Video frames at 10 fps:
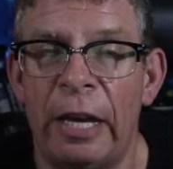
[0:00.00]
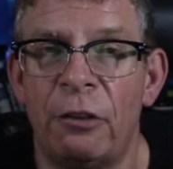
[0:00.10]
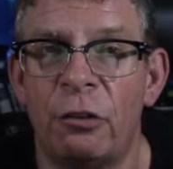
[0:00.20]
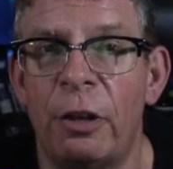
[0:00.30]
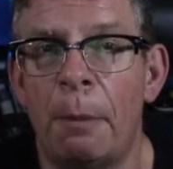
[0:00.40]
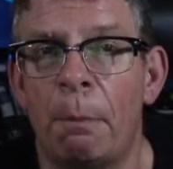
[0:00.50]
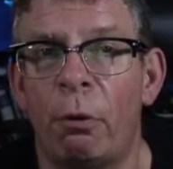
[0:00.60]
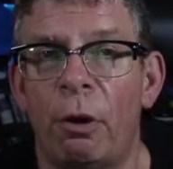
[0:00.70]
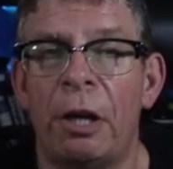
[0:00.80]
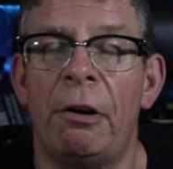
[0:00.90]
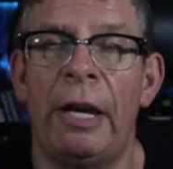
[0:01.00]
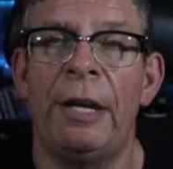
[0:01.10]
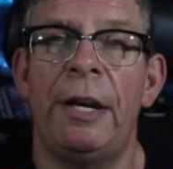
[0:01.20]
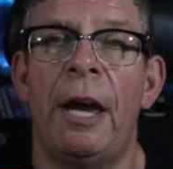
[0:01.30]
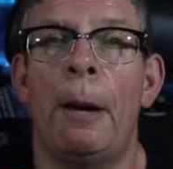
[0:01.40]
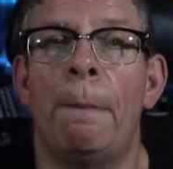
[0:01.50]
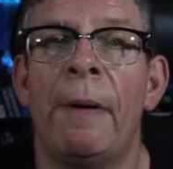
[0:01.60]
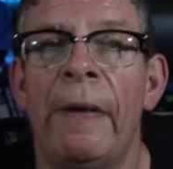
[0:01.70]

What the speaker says: And so the employer ended up